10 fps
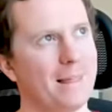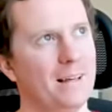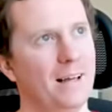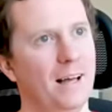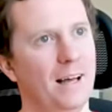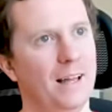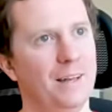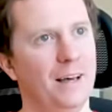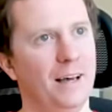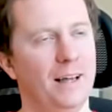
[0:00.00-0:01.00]
and
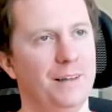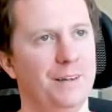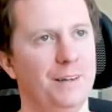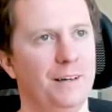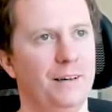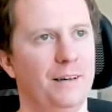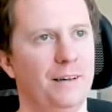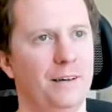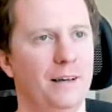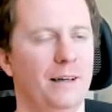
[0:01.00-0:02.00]
and
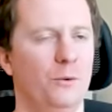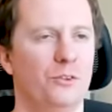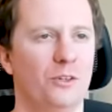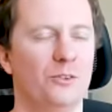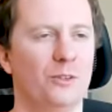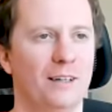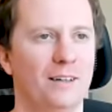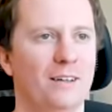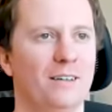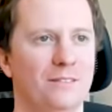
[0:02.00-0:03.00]
uh, and it was also at
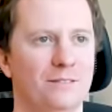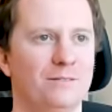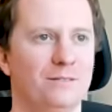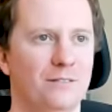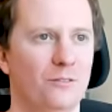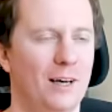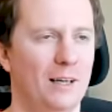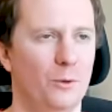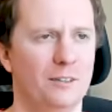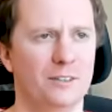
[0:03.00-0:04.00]
a
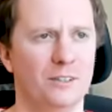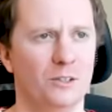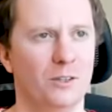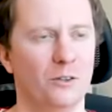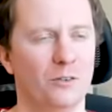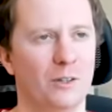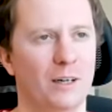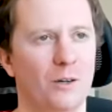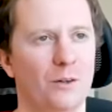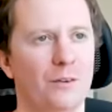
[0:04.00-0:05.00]
valuation of, of
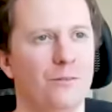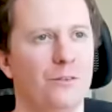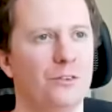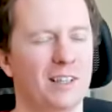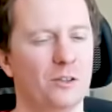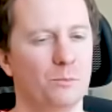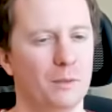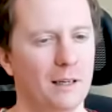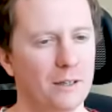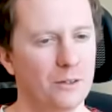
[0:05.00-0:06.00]
around six
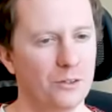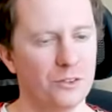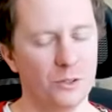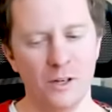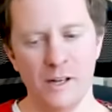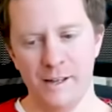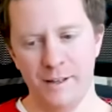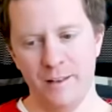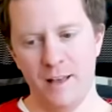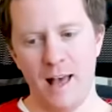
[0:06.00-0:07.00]
billion or so
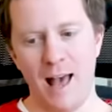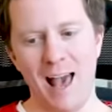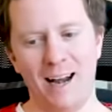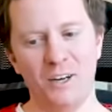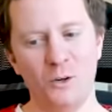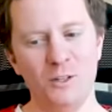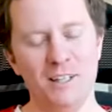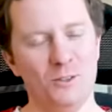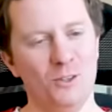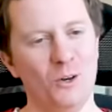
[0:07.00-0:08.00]
and I don't need
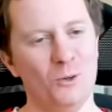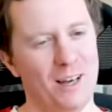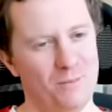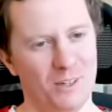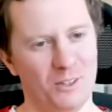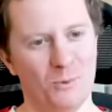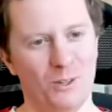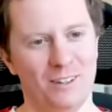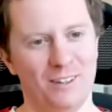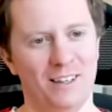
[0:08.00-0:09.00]
to know that much more
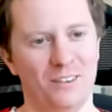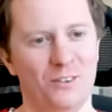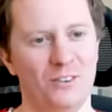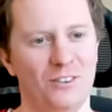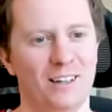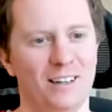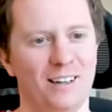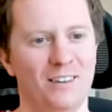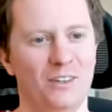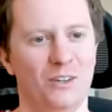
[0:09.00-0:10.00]
than that. Uh,
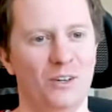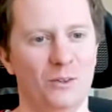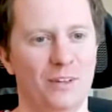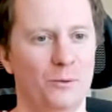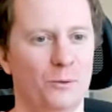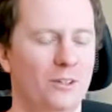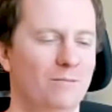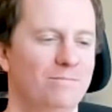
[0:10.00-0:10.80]
you know, they were